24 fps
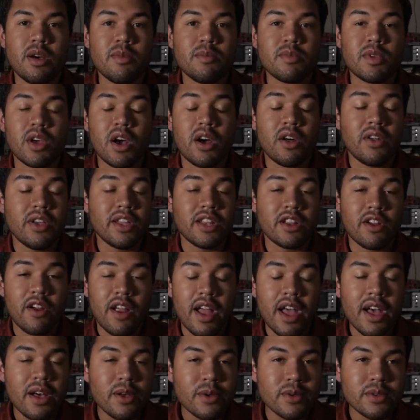y'all in your
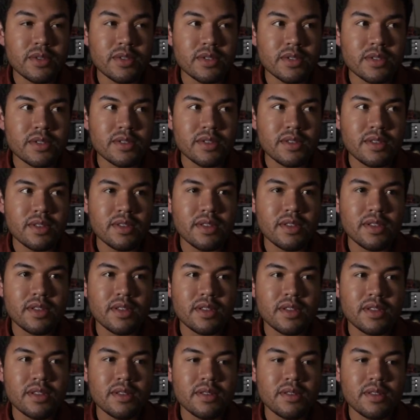house,
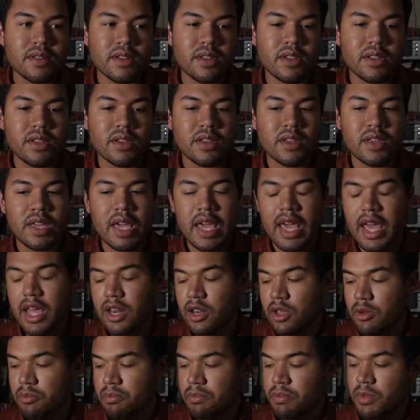can
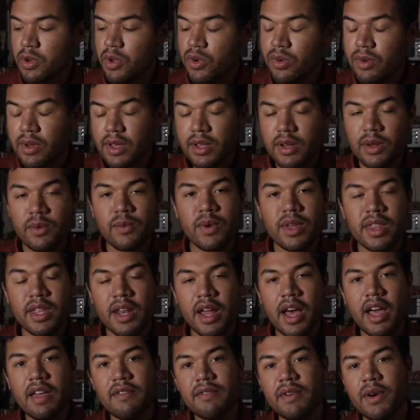you do it with an
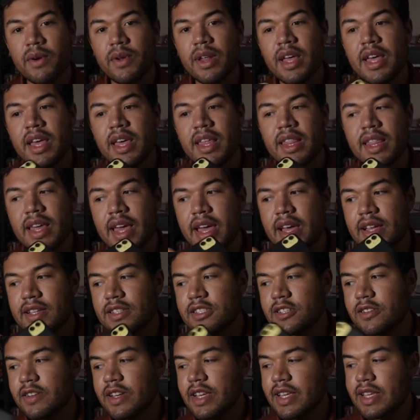iPhone? The
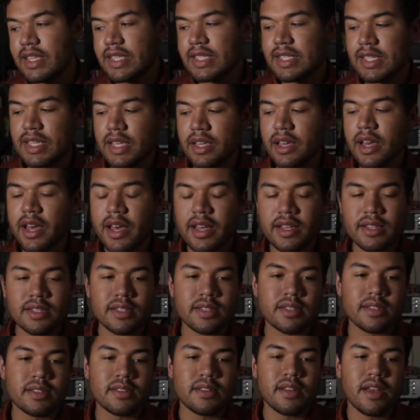answer is
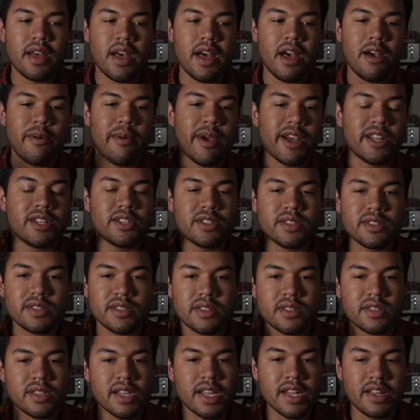yes. I just
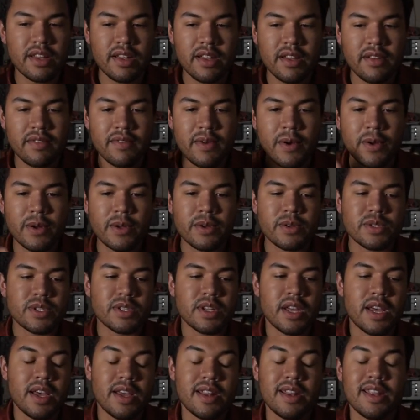did a photo
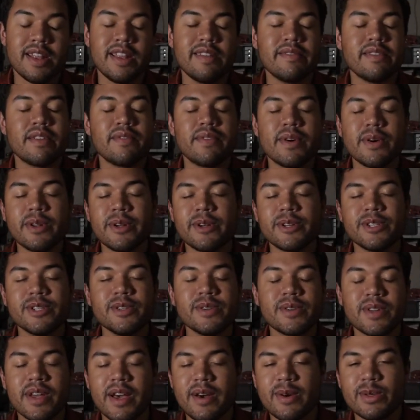
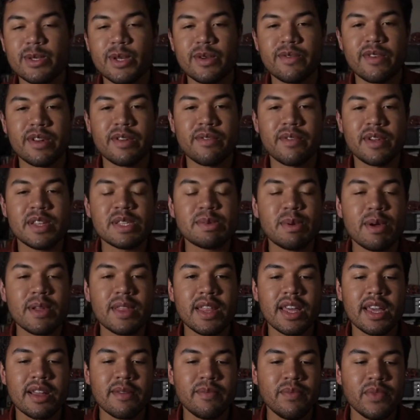shoot. I was over at a friend's
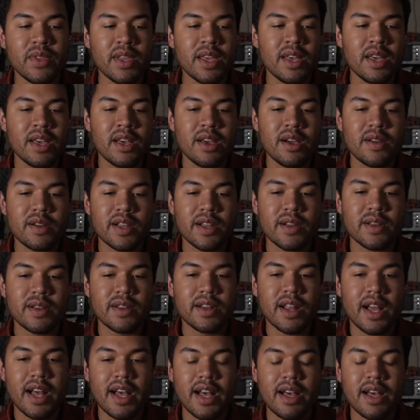birthday. We were